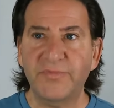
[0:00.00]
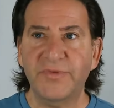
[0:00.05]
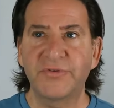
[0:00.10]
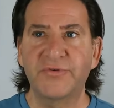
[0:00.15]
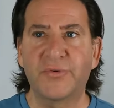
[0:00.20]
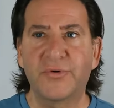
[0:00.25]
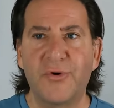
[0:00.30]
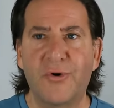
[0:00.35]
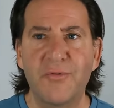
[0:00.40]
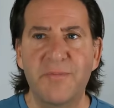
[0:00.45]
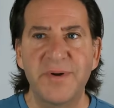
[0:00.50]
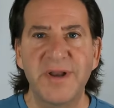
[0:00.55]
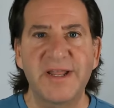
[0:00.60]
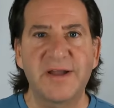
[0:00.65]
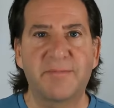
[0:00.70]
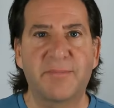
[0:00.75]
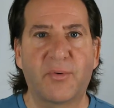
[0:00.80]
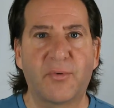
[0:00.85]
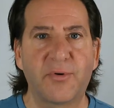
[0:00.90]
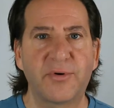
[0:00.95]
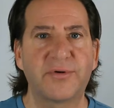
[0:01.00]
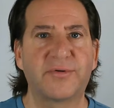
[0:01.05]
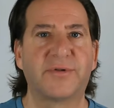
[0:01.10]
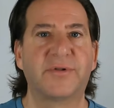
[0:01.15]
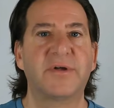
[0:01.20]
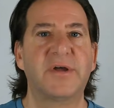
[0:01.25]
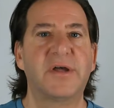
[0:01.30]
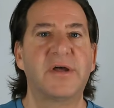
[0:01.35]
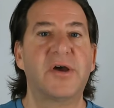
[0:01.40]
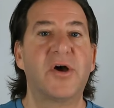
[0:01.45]
you're opening a portal,
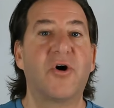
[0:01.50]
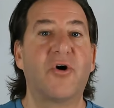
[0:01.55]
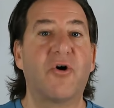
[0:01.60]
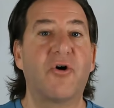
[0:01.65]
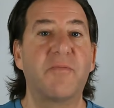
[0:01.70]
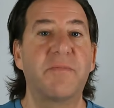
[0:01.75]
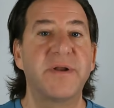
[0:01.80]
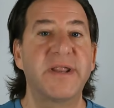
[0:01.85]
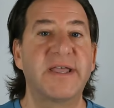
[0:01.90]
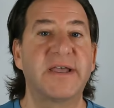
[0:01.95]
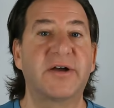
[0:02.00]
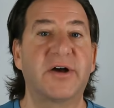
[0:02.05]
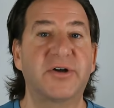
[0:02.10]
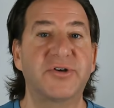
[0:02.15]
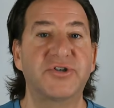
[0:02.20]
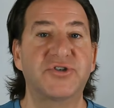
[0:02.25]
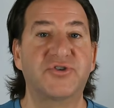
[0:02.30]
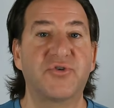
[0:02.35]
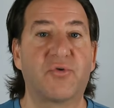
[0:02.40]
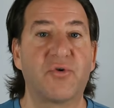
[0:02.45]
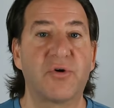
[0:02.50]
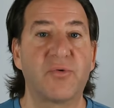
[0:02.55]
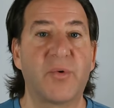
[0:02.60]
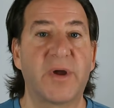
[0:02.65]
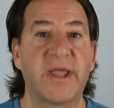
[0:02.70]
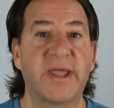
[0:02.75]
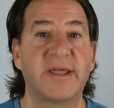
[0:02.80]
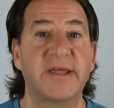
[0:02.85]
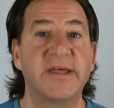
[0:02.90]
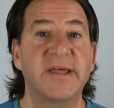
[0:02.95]
opening a
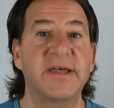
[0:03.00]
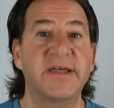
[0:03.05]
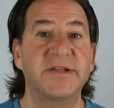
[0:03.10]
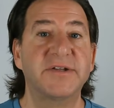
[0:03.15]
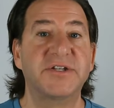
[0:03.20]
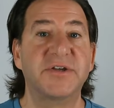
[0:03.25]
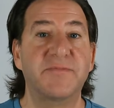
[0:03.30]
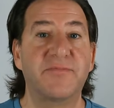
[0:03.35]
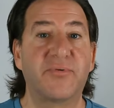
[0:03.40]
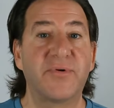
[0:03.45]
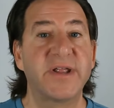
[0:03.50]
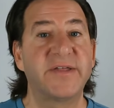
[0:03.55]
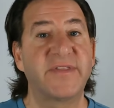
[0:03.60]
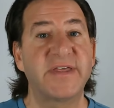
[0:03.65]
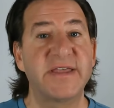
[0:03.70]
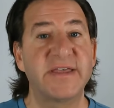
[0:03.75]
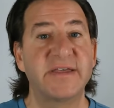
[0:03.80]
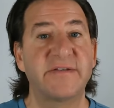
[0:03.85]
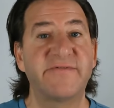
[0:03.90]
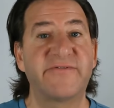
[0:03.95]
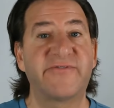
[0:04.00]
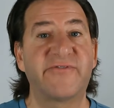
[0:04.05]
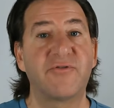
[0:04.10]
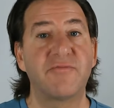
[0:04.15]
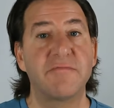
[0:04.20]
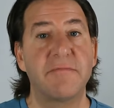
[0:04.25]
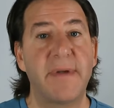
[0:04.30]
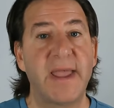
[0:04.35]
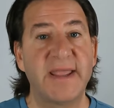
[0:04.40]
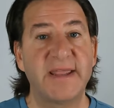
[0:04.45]
doorway to bring the
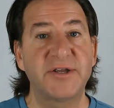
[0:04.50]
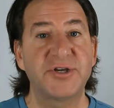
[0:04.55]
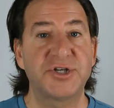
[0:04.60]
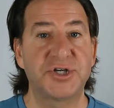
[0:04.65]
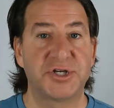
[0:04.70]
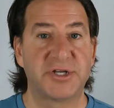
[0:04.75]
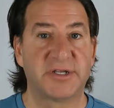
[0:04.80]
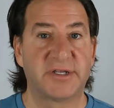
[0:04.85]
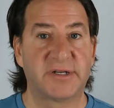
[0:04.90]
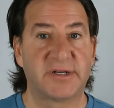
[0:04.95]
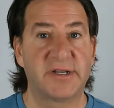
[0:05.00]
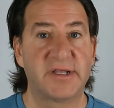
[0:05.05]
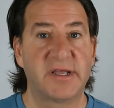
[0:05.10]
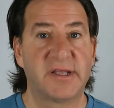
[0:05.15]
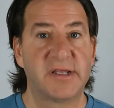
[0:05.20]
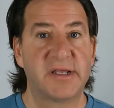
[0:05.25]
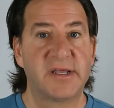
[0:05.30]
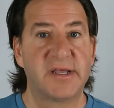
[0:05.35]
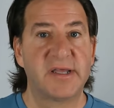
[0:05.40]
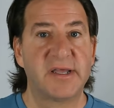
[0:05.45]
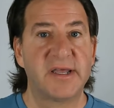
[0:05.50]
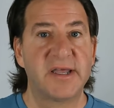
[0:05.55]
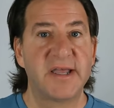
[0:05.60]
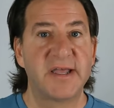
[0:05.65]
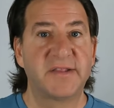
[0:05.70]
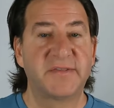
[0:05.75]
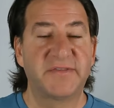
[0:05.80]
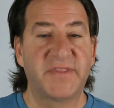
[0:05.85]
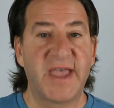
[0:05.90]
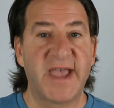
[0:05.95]
information
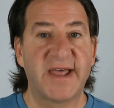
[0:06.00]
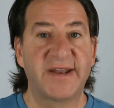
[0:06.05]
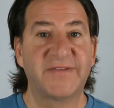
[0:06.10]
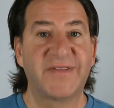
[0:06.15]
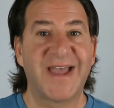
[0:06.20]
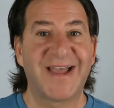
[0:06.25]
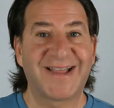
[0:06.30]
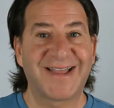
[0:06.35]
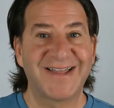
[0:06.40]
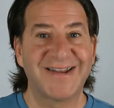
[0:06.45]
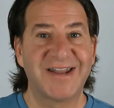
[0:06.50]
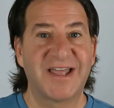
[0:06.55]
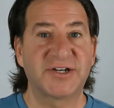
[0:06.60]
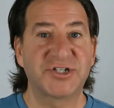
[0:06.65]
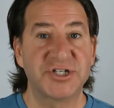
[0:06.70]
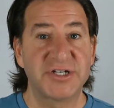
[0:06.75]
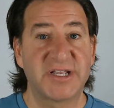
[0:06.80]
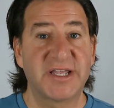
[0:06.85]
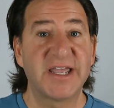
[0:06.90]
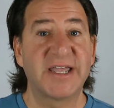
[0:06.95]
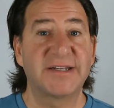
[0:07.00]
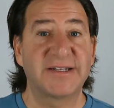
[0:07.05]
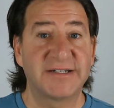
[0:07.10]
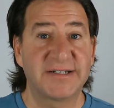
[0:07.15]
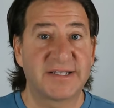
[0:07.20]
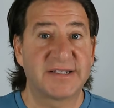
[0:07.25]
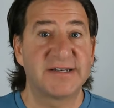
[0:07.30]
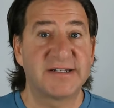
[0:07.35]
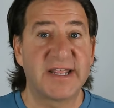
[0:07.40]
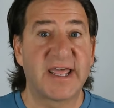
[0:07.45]
that that connection
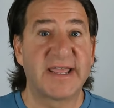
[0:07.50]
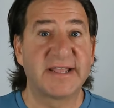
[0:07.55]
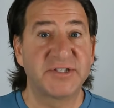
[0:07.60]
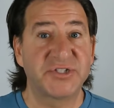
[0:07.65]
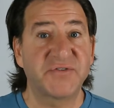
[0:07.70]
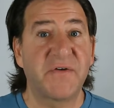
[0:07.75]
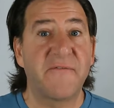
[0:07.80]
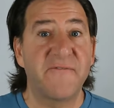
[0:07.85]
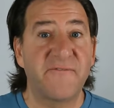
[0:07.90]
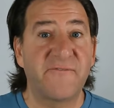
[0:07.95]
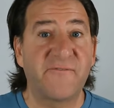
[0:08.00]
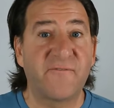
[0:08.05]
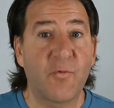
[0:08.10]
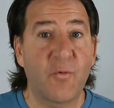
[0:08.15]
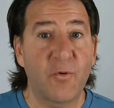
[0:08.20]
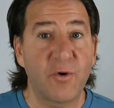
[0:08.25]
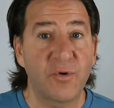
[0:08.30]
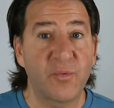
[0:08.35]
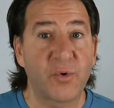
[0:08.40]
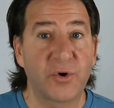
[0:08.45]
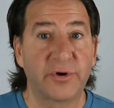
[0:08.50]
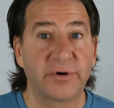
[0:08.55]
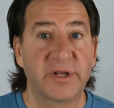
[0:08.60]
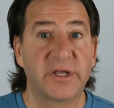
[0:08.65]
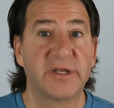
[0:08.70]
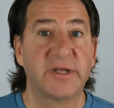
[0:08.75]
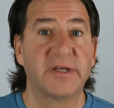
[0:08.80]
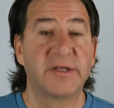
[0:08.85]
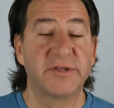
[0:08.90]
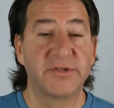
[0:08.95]
contains forward.
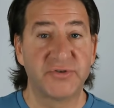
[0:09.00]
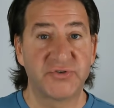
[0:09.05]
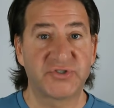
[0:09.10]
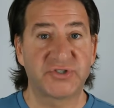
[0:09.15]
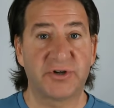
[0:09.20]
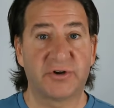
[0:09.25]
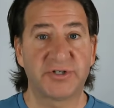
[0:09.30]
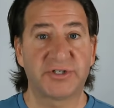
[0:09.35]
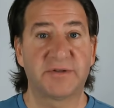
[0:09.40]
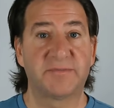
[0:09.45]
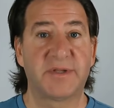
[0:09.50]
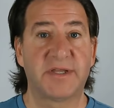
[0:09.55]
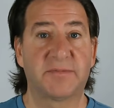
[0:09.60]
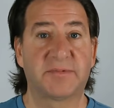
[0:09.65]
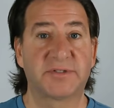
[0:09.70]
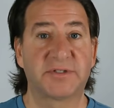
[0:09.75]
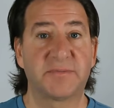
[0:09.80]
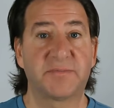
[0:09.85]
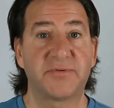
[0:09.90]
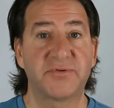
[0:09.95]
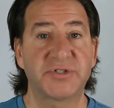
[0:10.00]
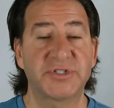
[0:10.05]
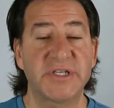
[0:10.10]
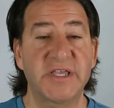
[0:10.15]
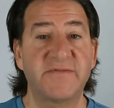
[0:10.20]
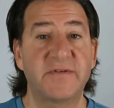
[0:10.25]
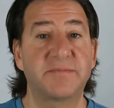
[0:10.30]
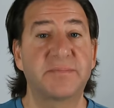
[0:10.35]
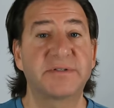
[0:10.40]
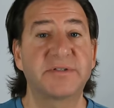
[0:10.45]
You start to be able to
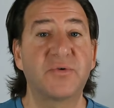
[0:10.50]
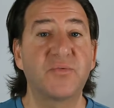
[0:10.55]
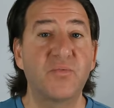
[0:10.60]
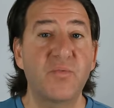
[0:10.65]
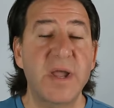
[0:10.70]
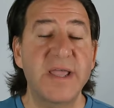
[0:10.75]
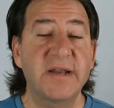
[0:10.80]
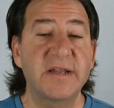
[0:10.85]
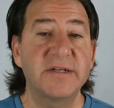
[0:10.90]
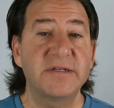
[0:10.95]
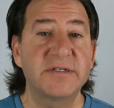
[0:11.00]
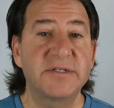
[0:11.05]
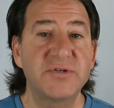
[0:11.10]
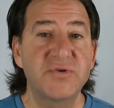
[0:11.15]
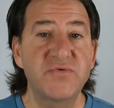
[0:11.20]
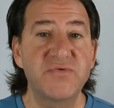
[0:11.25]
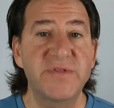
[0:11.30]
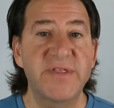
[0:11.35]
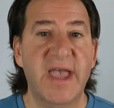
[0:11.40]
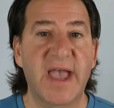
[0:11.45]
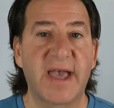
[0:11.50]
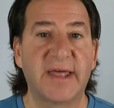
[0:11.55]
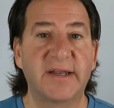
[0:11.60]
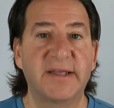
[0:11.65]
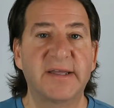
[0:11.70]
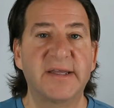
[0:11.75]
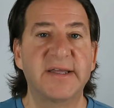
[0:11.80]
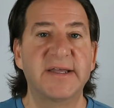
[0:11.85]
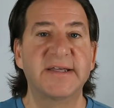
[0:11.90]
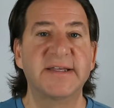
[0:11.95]
perceive it. But the way to do that
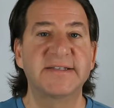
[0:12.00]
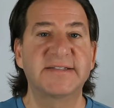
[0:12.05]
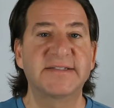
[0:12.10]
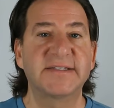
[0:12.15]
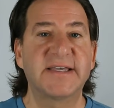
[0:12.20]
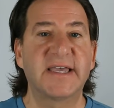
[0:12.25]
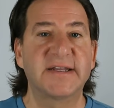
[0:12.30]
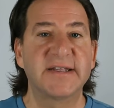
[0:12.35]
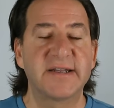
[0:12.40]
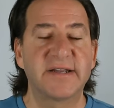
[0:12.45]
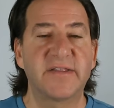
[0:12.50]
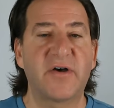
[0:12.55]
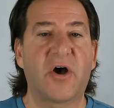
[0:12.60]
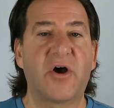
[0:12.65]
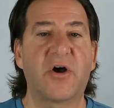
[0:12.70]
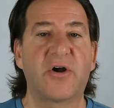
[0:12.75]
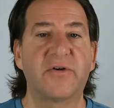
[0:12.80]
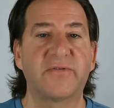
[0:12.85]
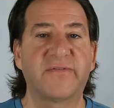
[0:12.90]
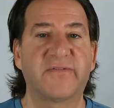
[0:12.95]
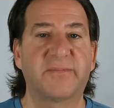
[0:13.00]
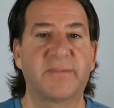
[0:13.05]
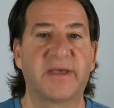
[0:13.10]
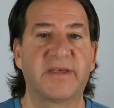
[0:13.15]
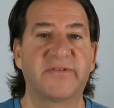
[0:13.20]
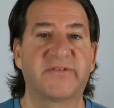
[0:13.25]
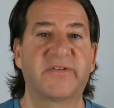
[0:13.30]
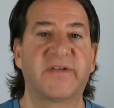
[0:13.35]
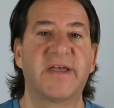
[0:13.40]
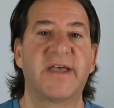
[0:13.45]
is to get into the heart
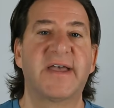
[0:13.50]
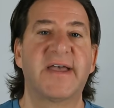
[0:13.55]
space